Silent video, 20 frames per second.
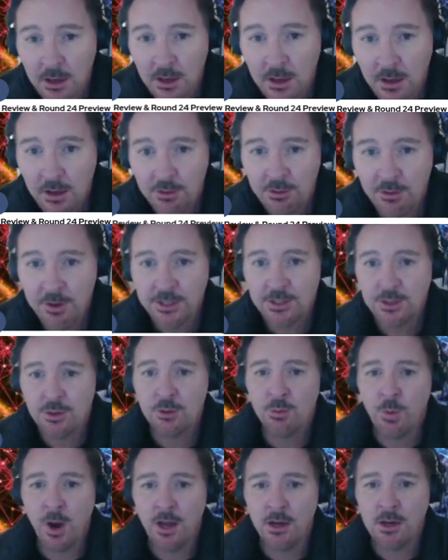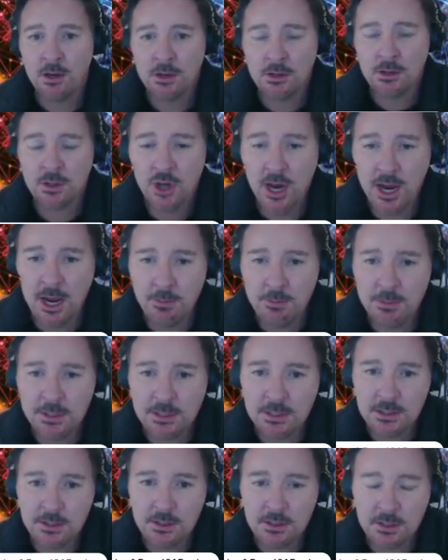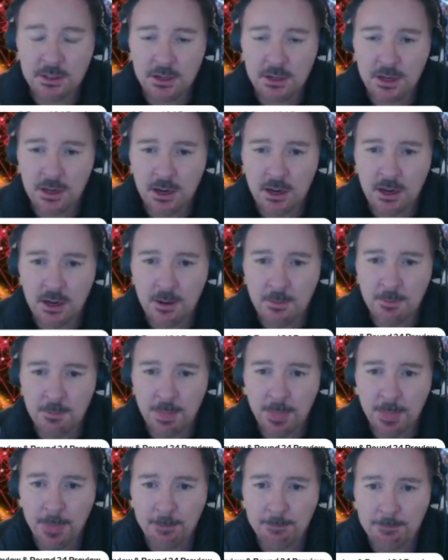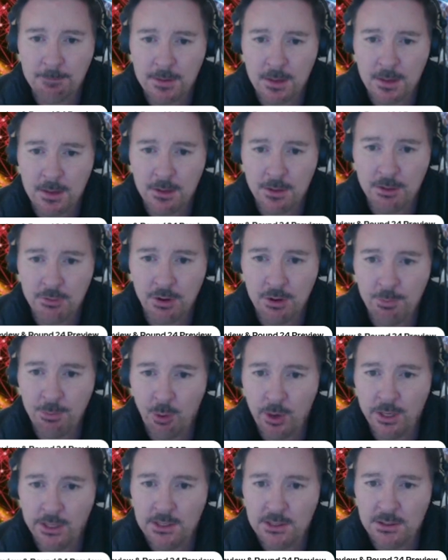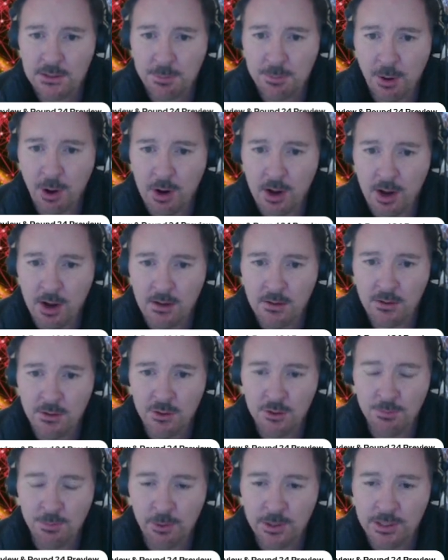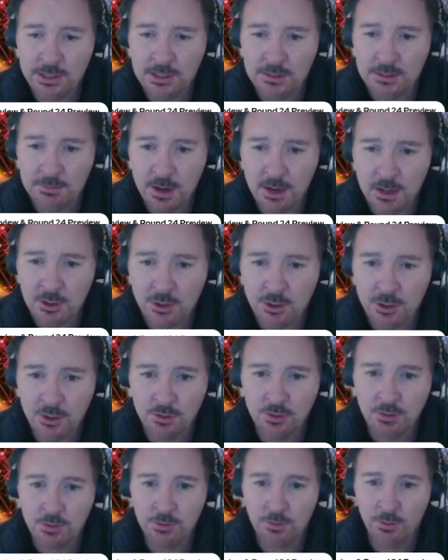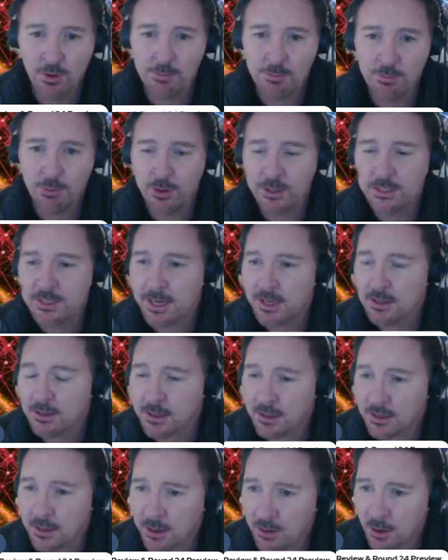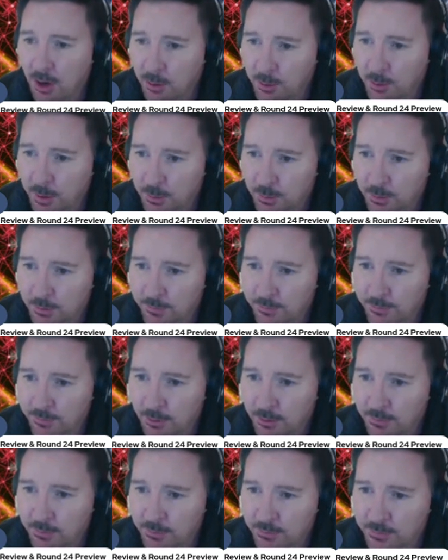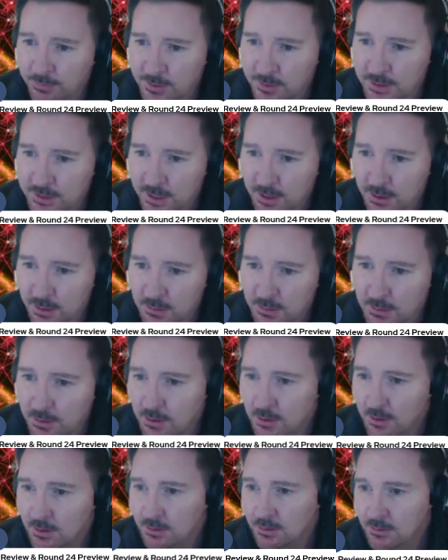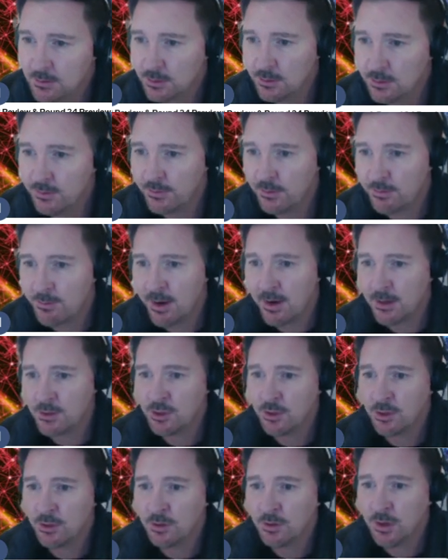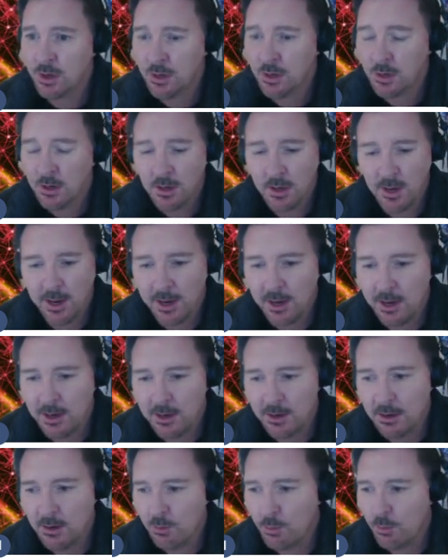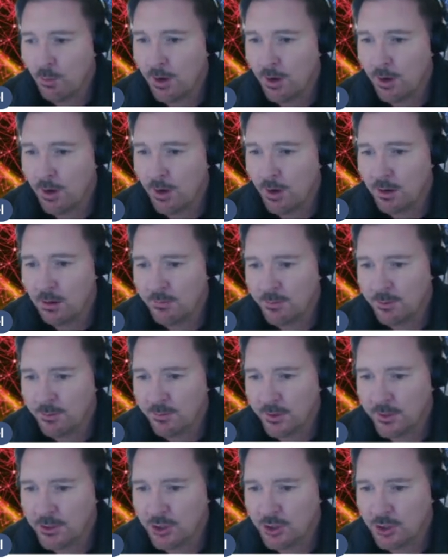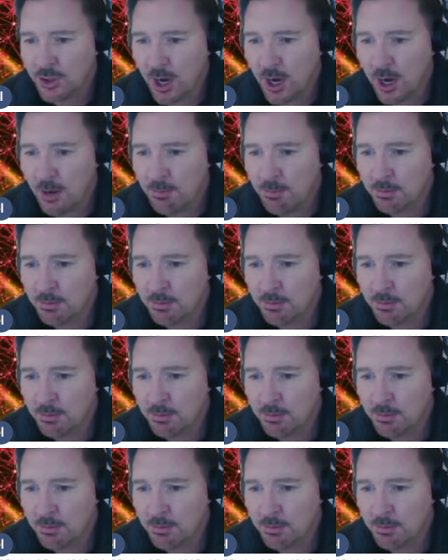3-2-1, James, 3 points to Ponga, 2 points to Marju, 1 point to Elliott, and I went with 3 for Frizzell, 2 for Marju, and 1 for Fletcher Sharp.